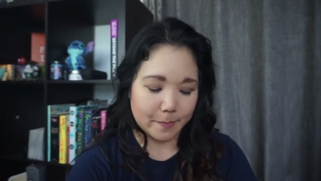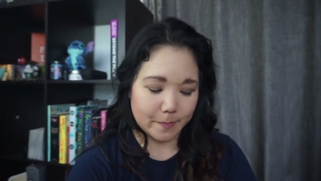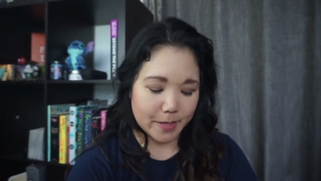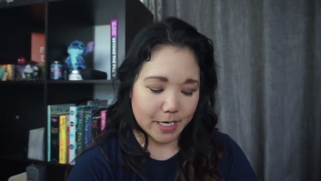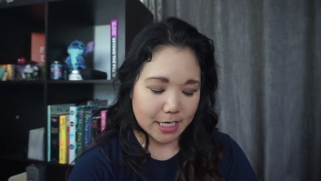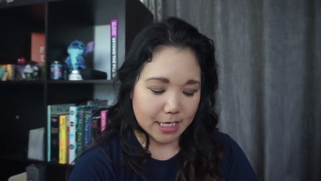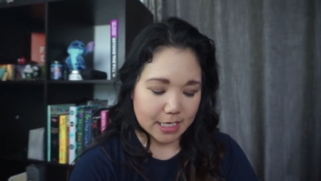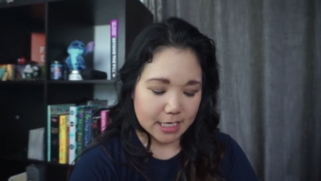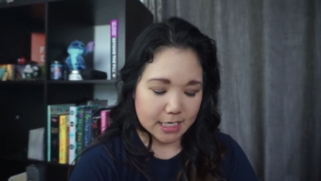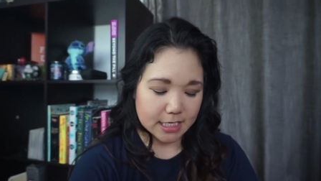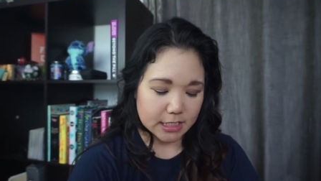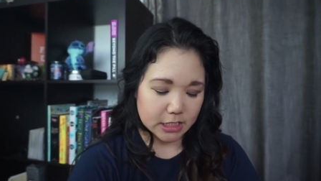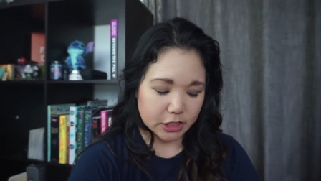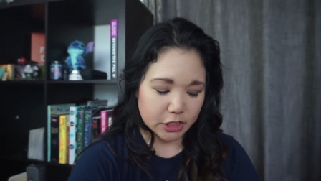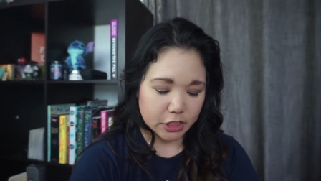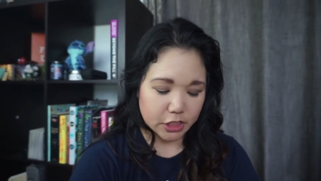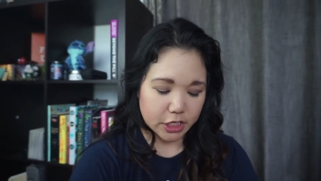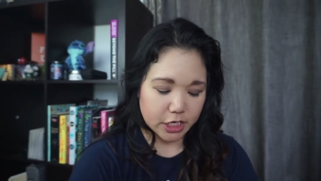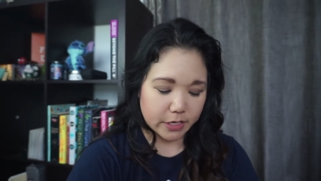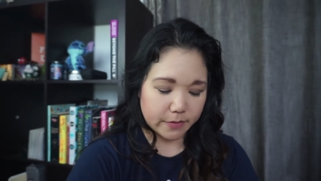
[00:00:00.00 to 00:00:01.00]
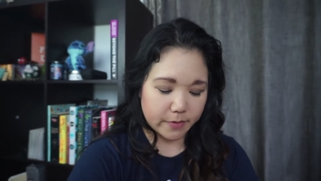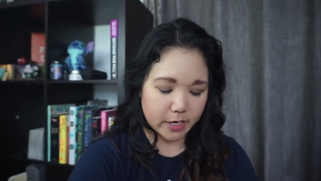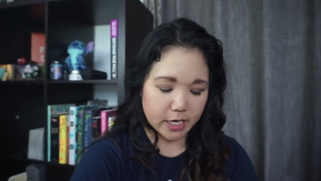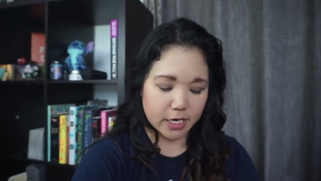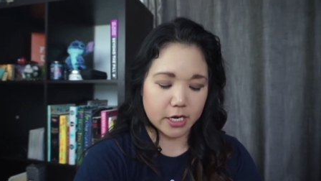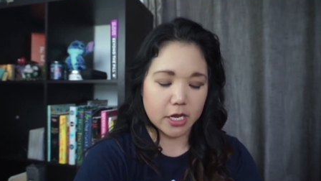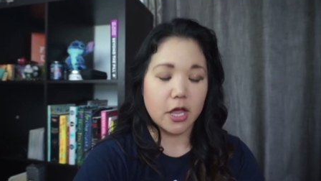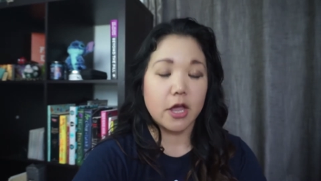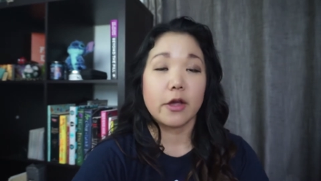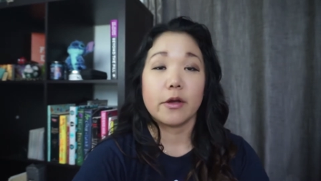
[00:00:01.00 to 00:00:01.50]
many keys on your key
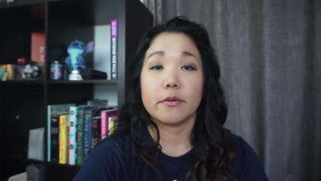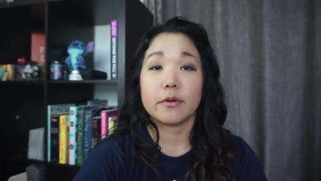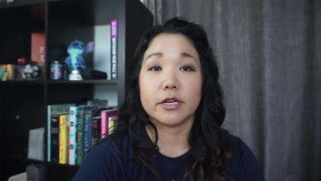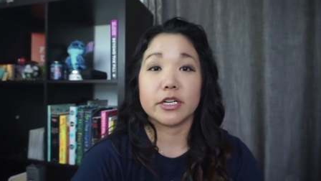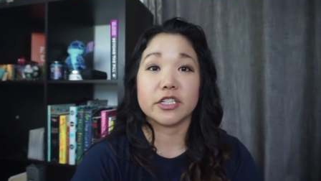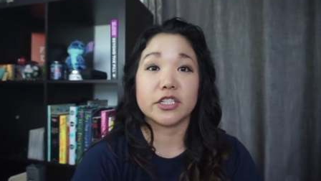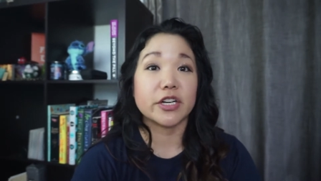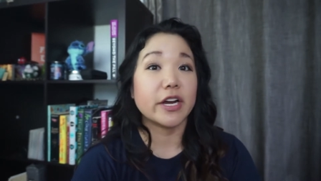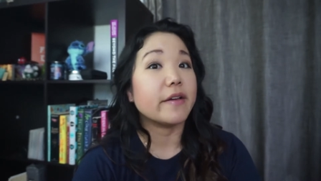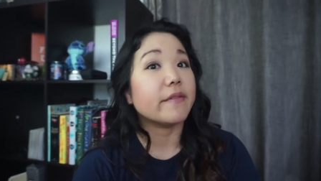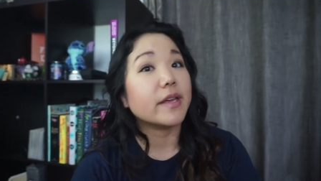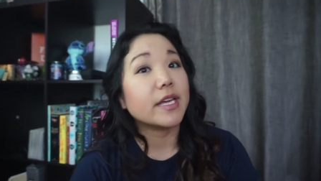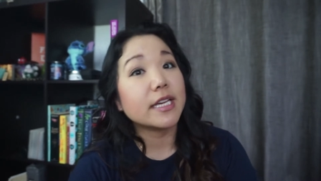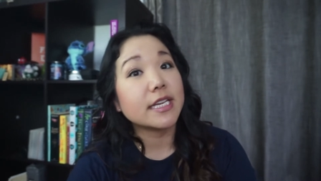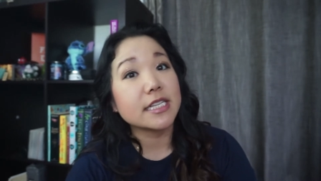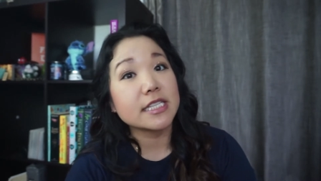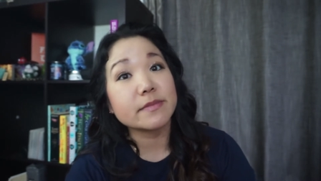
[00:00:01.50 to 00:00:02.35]
ring when you're driving,